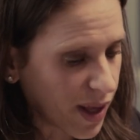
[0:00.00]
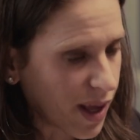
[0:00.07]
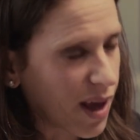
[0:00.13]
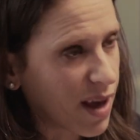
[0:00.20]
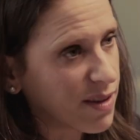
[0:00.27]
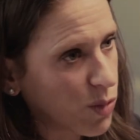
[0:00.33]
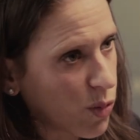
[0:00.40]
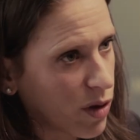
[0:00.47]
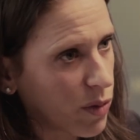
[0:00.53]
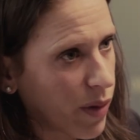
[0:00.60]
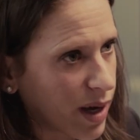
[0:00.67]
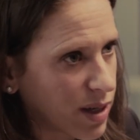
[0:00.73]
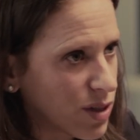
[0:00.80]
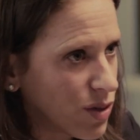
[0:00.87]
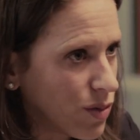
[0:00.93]
the case went
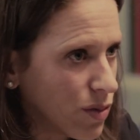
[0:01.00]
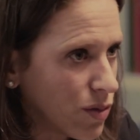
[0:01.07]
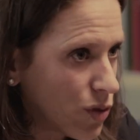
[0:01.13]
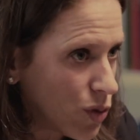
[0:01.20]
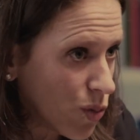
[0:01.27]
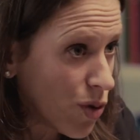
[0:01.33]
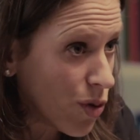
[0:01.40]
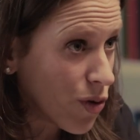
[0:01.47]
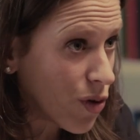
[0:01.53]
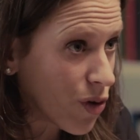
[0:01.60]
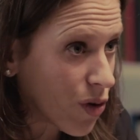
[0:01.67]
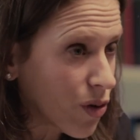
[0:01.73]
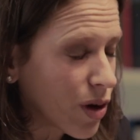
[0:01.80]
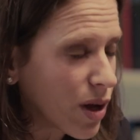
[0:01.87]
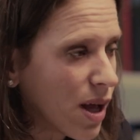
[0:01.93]
back to to New
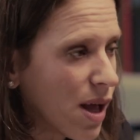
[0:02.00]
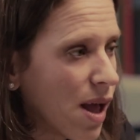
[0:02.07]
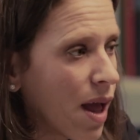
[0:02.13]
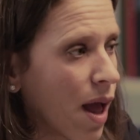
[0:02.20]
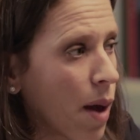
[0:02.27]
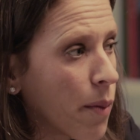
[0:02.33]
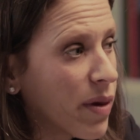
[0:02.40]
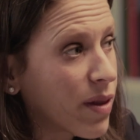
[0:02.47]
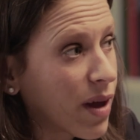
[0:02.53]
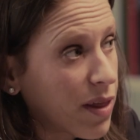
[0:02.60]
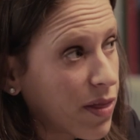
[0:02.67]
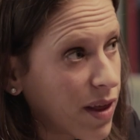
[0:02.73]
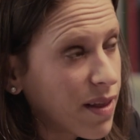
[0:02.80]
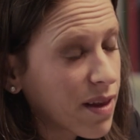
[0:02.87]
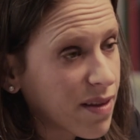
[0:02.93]
York. But
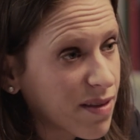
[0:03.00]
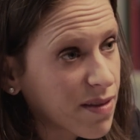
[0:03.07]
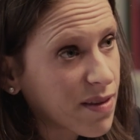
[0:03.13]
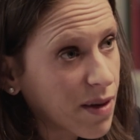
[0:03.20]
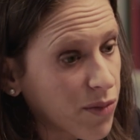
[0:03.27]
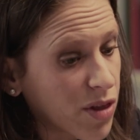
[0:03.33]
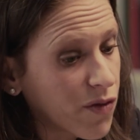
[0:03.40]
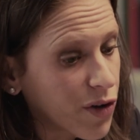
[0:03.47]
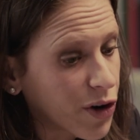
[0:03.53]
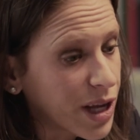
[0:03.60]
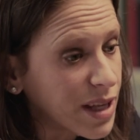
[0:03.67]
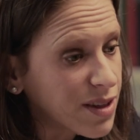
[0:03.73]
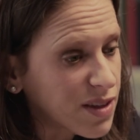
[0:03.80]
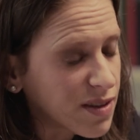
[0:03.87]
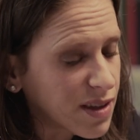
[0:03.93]
I think that something
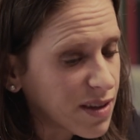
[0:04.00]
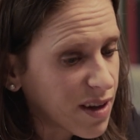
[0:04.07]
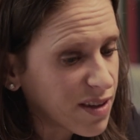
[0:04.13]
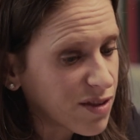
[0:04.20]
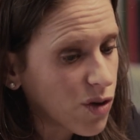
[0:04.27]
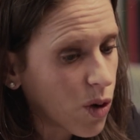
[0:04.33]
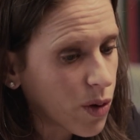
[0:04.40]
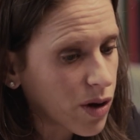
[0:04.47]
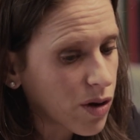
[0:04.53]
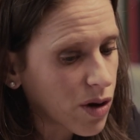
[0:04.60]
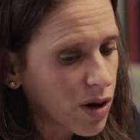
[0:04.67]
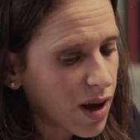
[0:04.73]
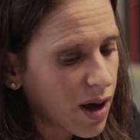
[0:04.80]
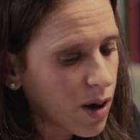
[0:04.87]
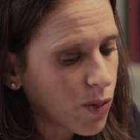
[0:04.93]
very interesting that is going
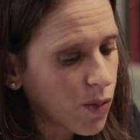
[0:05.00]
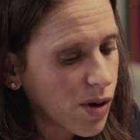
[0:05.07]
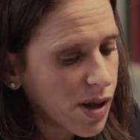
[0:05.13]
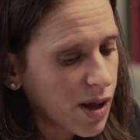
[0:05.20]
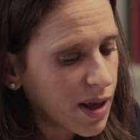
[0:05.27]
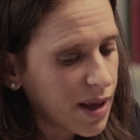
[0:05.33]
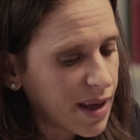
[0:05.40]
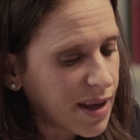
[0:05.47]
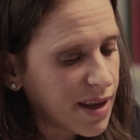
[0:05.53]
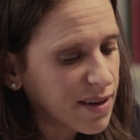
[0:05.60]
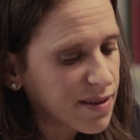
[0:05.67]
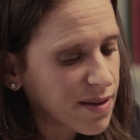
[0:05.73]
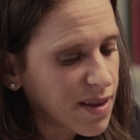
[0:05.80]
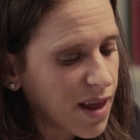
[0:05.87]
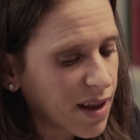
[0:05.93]
on now
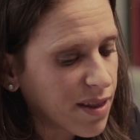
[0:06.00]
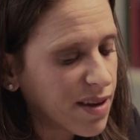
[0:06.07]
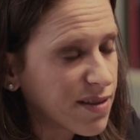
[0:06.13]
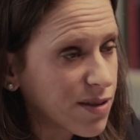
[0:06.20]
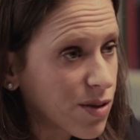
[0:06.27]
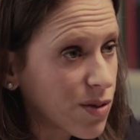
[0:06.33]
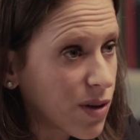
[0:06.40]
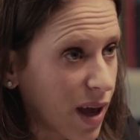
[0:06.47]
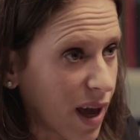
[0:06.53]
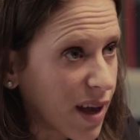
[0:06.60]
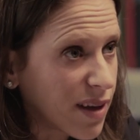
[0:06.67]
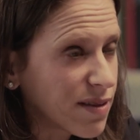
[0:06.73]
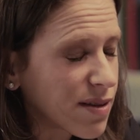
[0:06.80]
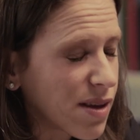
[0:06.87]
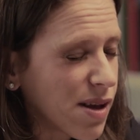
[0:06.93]
is that this
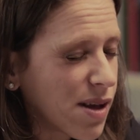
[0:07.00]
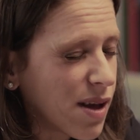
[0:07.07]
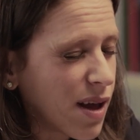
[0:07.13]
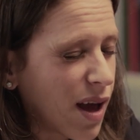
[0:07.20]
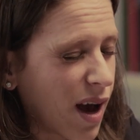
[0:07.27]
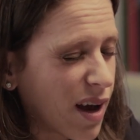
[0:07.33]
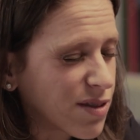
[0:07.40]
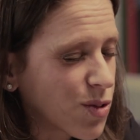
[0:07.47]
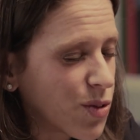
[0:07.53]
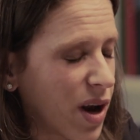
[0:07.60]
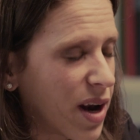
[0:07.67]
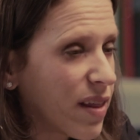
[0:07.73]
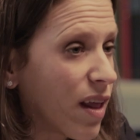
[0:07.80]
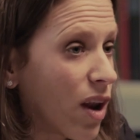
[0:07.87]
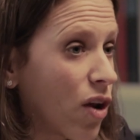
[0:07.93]
case has
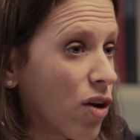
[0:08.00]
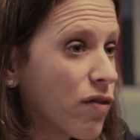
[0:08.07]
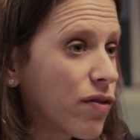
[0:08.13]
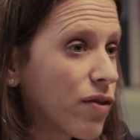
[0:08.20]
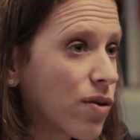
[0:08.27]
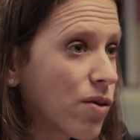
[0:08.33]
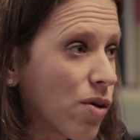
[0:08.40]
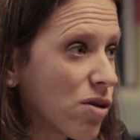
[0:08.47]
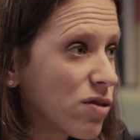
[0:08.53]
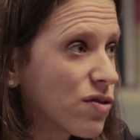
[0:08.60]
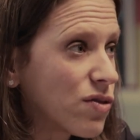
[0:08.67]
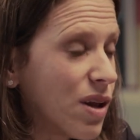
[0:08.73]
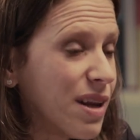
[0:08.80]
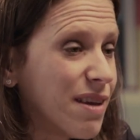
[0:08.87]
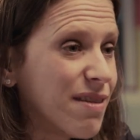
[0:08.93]
created a lot of
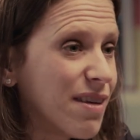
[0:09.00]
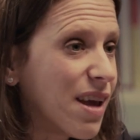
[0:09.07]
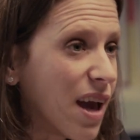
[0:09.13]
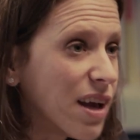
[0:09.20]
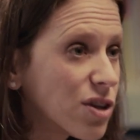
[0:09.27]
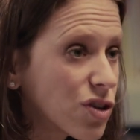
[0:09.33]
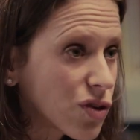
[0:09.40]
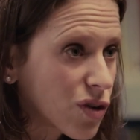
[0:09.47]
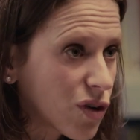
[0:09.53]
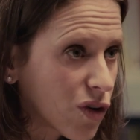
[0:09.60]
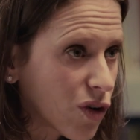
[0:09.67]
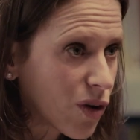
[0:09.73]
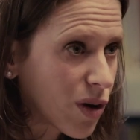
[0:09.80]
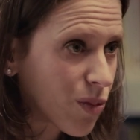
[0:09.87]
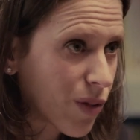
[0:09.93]
cross litigation
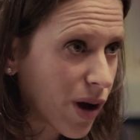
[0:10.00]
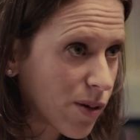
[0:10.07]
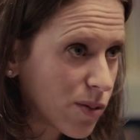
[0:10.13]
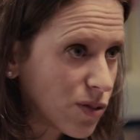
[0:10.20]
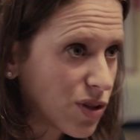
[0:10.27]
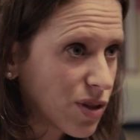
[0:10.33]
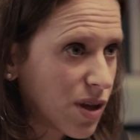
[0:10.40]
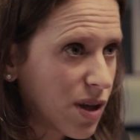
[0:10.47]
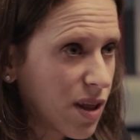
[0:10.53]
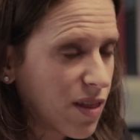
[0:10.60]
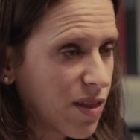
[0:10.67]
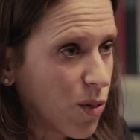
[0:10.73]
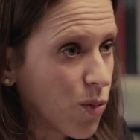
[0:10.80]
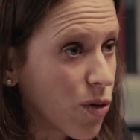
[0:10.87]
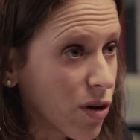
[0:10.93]
all around
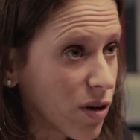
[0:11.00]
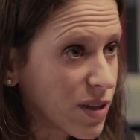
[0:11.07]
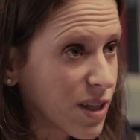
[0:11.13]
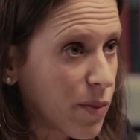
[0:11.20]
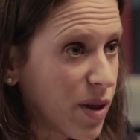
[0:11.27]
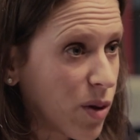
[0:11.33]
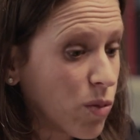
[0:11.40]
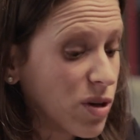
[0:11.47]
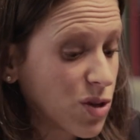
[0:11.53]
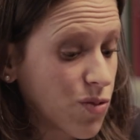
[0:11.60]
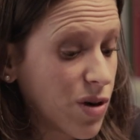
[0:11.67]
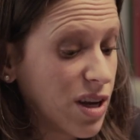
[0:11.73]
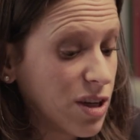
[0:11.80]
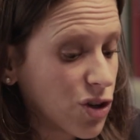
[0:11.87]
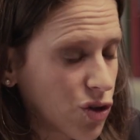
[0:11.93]
the world, I mean,
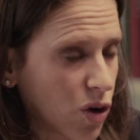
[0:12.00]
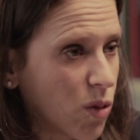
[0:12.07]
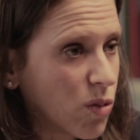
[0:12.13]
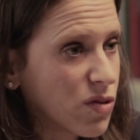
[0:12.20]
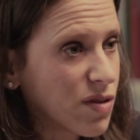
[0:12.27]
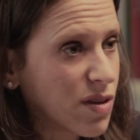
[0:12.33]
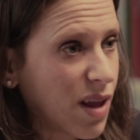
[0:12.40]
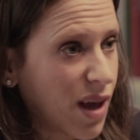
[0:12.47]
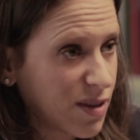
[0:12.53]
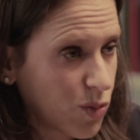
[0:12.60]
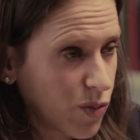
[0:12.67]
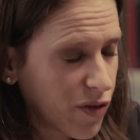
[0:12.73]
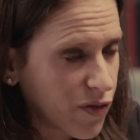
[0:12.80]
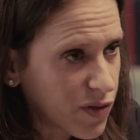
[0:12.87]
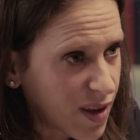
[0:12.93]
which really shows,
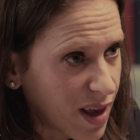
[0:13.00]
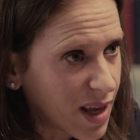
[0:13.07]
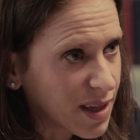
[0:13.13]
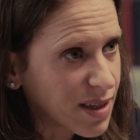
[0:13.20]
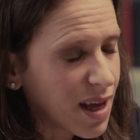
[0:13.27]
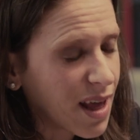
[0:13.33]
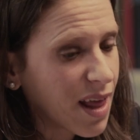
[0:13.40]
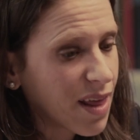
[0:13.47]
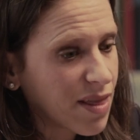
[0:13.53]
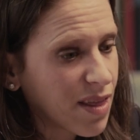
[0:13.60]
as we've said,